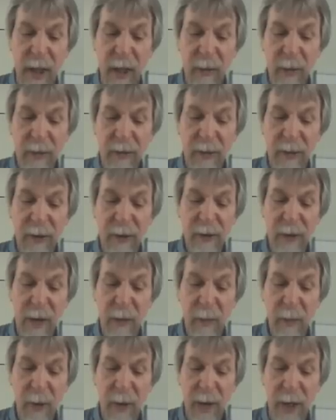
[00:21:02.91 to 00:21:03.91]
We see
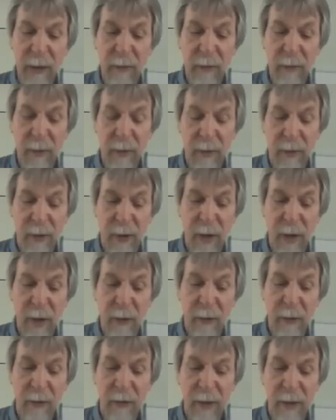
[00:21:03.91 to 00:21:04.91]
that we have to
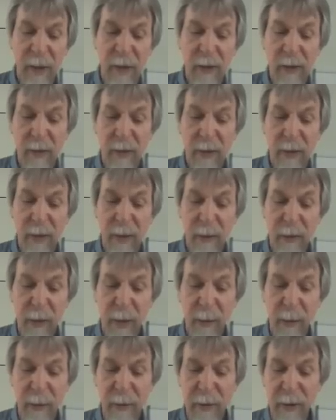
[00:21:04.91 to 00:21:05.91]
solve this integral
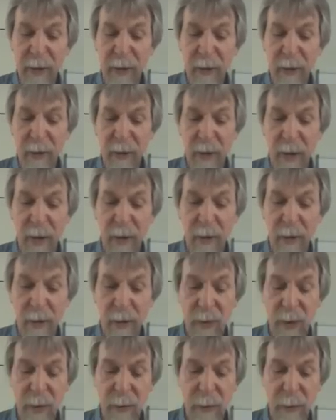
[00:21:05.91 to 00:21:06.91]
from 0
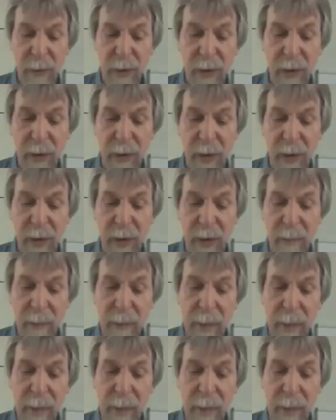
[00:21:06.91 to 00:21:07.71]
to infinity